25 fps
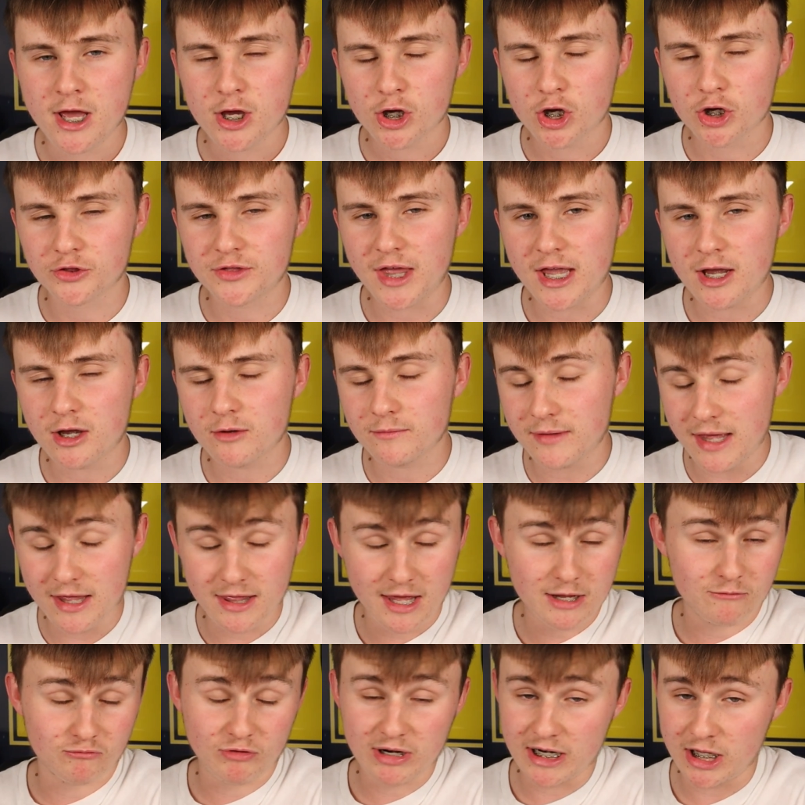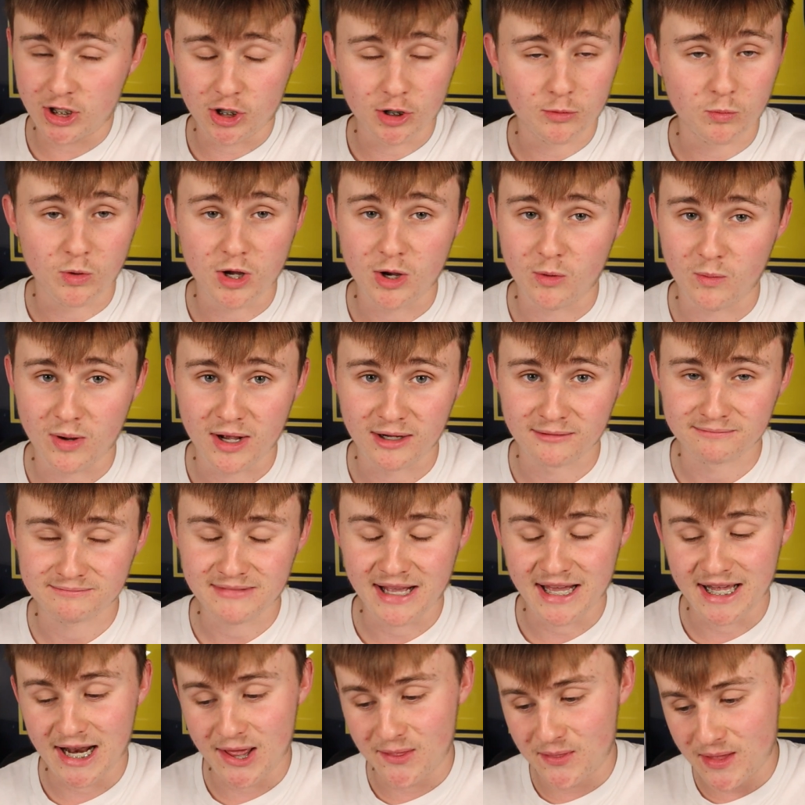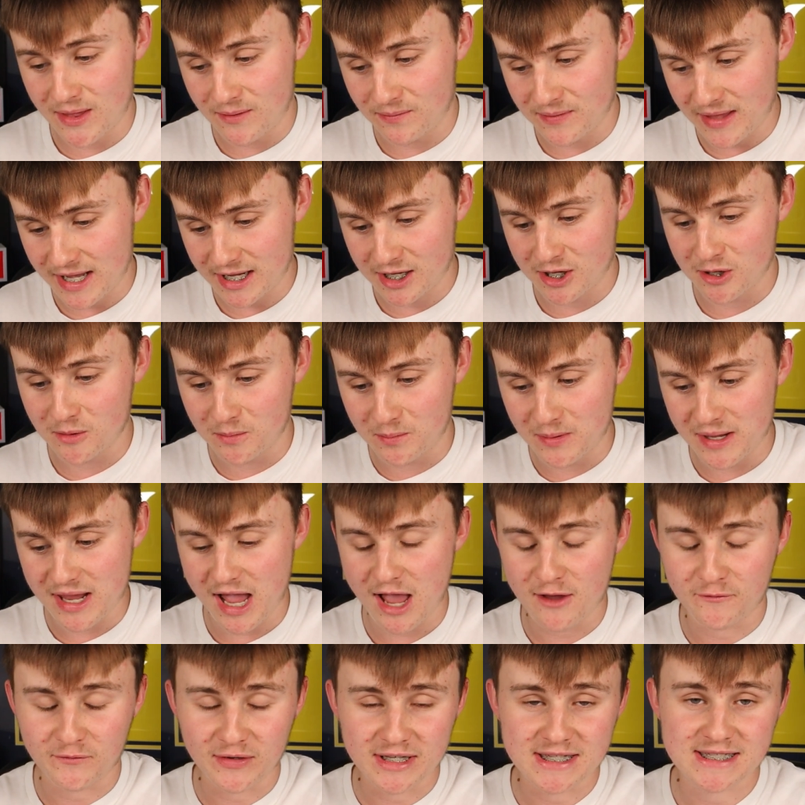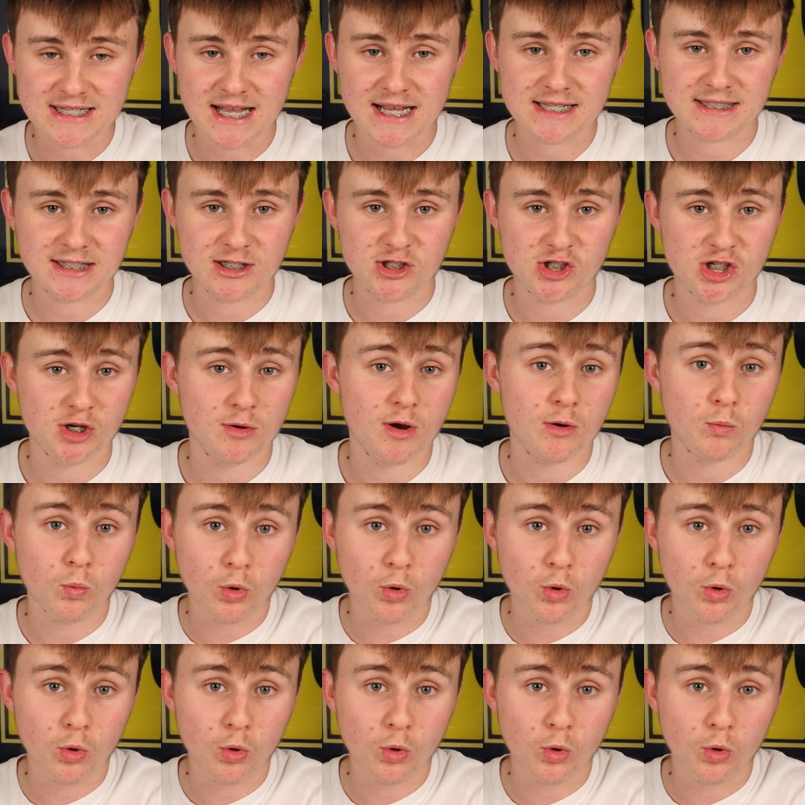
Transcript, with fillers: could they really could work well, and I think that could be a fantastic duo.